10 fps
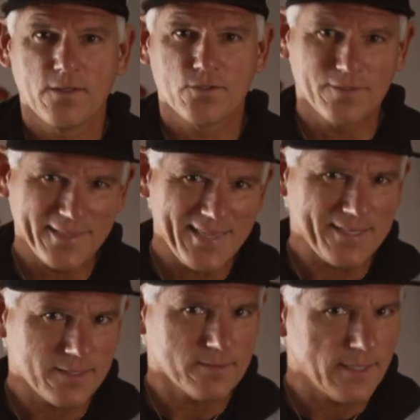So let
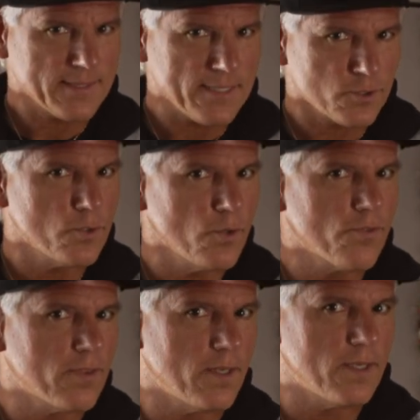that, let that
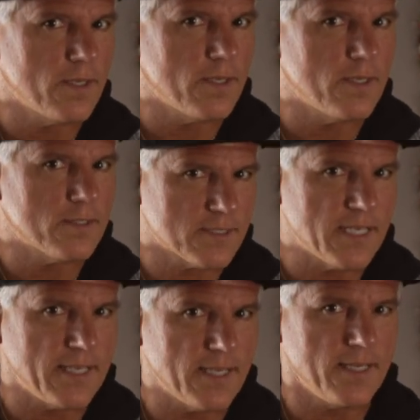truth
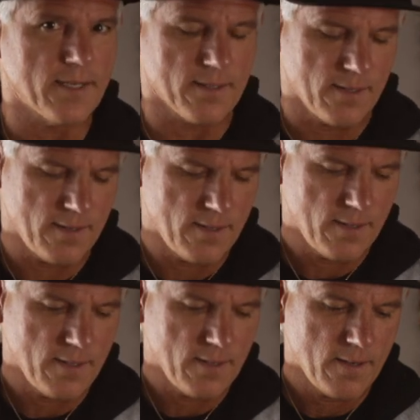sink in.
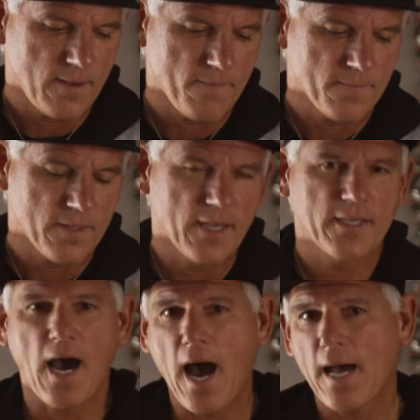
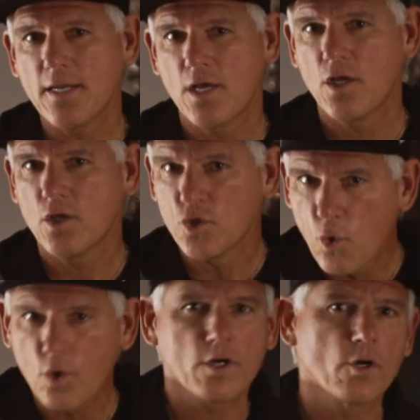God,
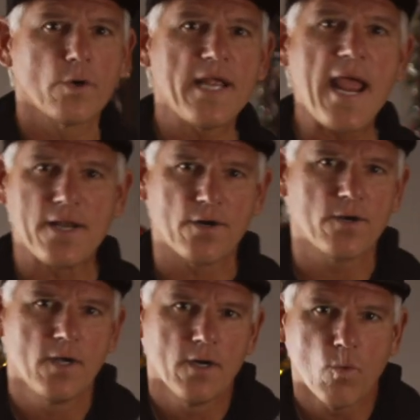your Creator,
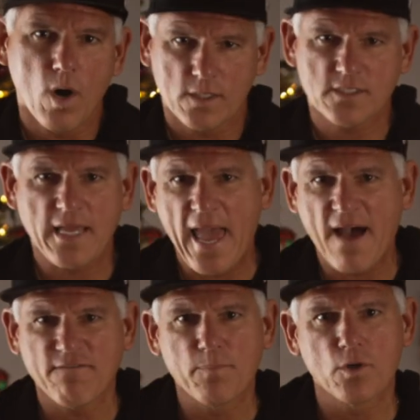wants to
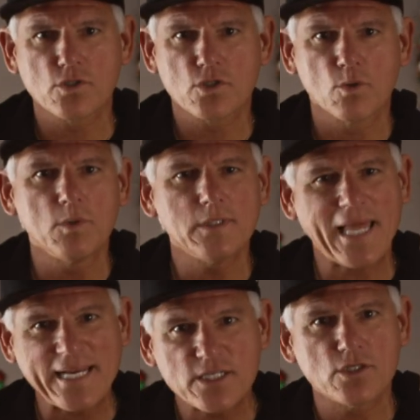have a personal
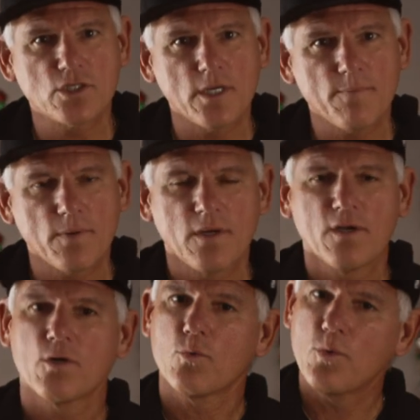relationship
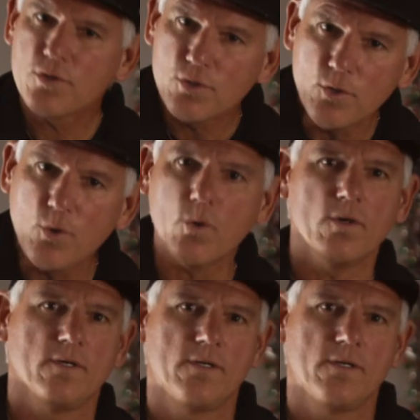with you.